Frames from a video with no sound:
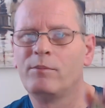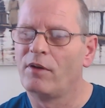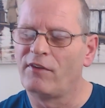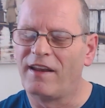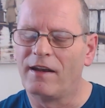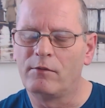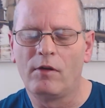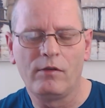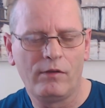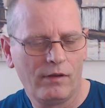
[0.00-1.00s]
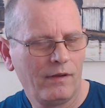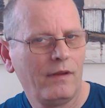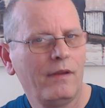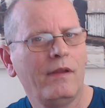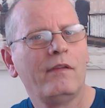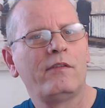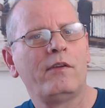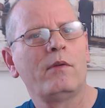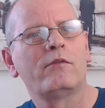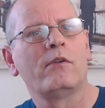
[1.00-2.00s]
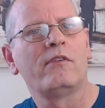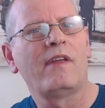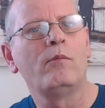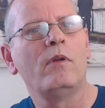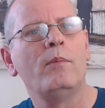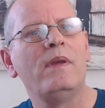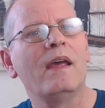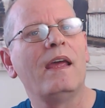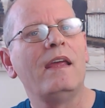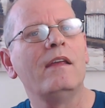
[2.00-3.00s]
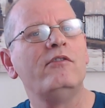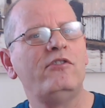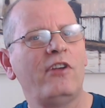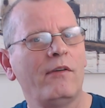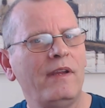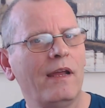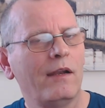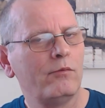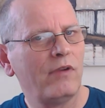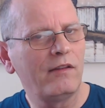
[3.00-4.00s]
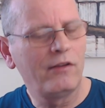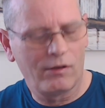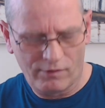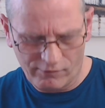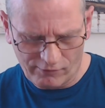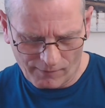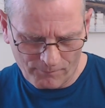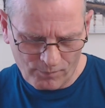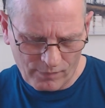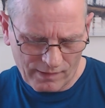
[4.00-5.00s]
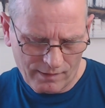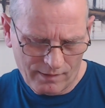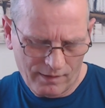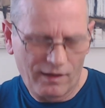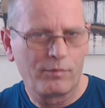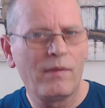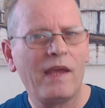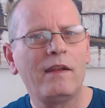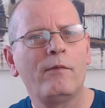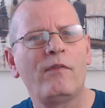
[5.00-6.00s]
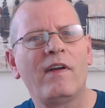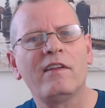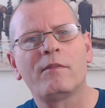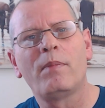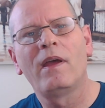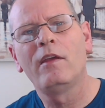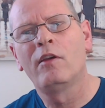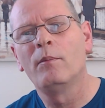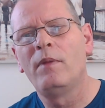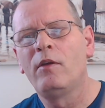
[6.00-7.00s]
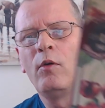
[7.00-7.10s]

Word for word: probably saying that wrong. Cerise Groseille will be a cherry and red currant. It's made in France by a company